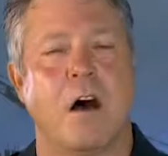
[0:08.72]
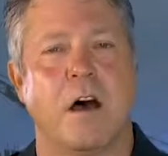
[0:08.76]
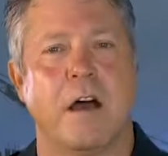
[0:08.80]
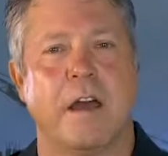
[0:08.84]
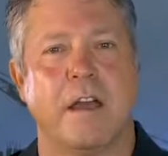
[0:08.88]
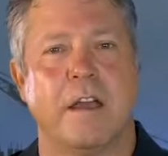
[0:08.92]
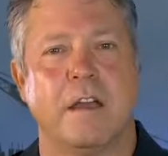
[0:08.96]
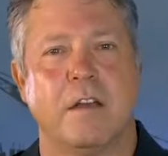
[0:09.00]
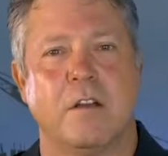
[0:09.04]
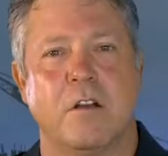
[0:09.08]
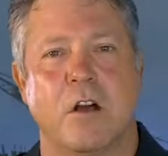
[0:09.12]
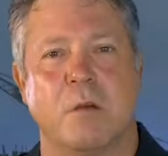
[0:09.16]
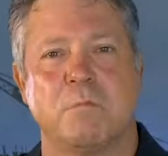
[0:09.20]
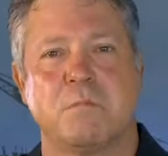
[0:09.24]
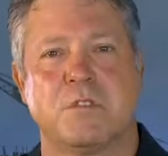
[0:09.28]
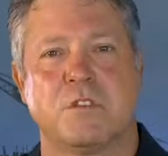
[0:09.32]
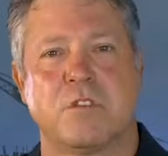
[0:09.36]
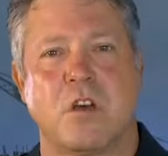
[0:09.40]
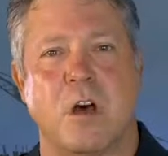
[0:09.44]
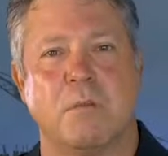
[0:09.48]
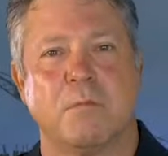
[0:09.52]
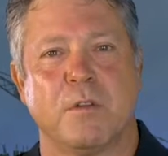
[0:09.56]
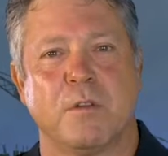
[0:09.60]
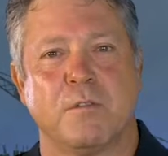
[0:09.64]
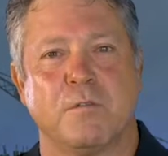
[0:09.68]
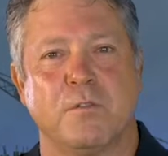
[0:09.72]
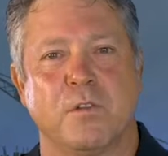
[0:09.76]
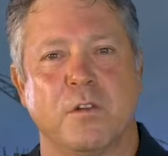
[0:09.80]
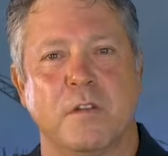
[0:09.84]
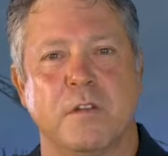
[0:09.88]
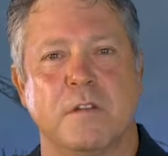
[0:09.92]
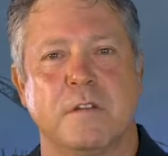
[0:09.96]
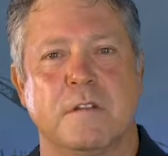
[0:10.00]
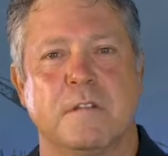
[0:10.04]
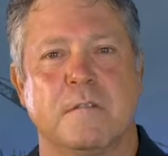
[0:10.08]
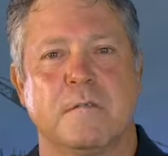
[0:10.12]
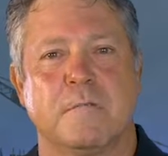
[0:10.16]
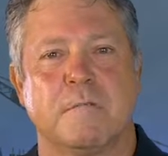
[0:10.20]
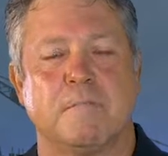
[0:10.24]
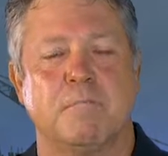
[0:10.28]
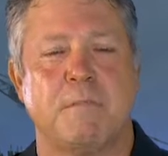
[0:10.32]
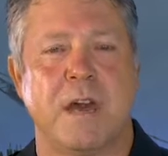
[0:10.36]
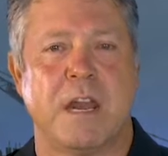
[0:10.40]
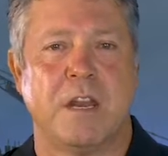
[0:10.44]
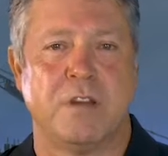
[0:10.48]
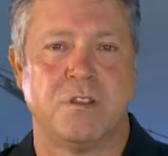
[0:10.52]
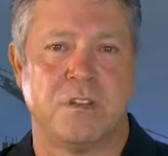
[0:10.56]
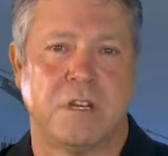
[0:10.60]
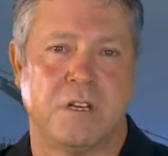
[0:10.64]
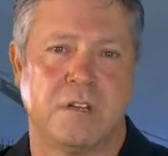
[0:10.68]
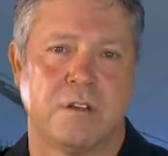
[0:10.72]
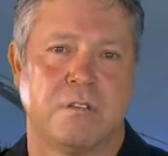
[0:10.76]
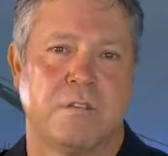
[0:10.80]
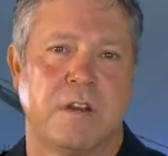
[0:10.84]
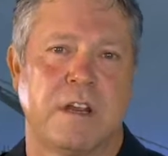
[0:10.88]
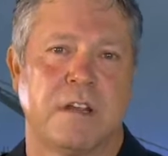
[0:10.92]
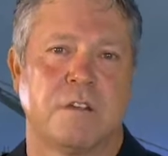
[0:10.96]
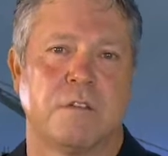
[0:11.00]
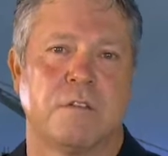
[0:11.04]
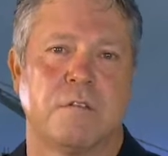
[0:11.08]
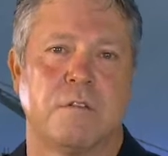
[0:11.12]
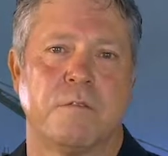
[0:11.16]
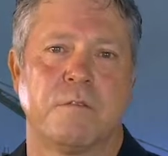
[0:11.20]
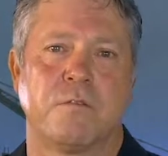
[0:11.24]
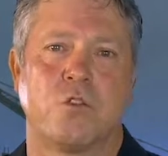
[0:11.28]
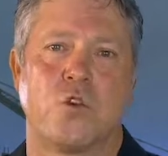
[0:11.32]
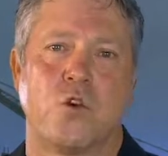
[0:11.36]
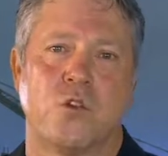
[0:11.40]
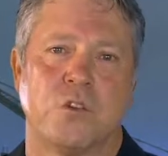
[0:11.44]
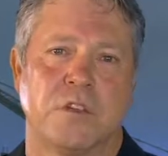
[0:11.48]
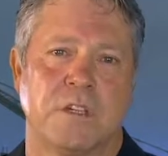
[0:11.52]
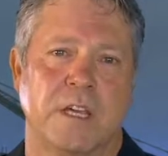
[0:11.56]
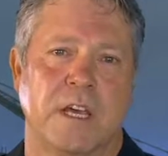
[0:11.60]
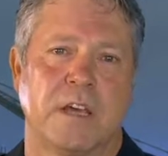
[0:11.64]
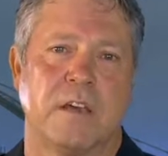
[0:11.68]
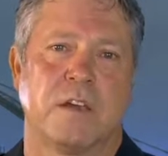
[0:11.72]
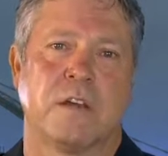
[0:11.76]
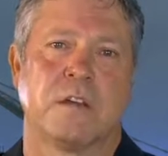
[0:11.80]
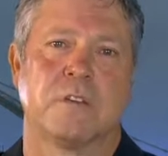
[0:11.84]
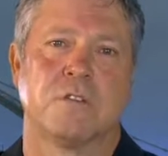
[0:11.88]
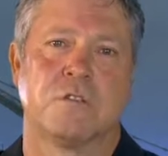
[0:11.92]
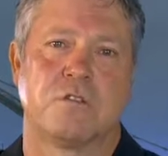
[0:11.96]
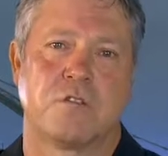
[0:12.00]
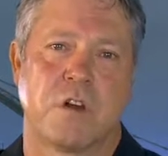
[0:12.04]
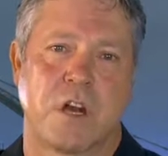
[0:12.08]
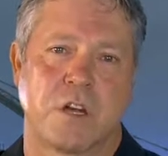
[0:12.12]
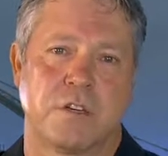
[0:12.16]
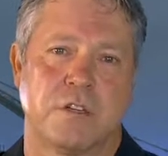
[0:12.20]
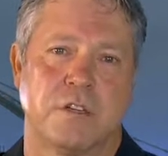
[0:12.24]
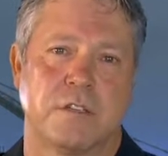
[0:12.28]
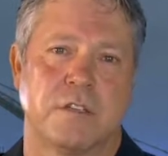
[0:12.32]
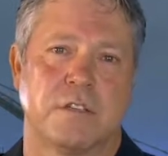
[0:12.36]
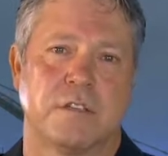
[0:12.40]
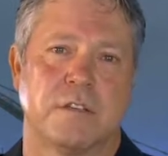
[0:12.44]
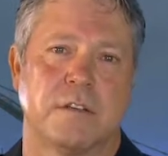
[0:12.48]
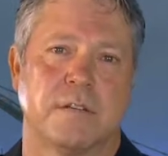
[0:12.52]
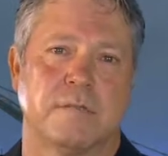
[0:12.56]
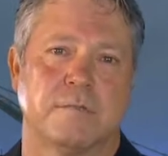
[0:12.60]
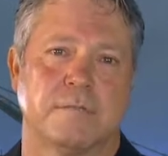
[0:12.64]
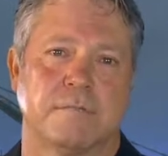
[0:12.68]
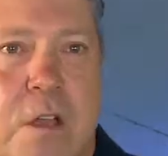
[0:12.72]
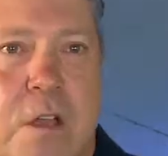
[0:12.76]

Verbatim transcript: Hi, I'm Simon Fuller, Managing Director of Contec Constructions.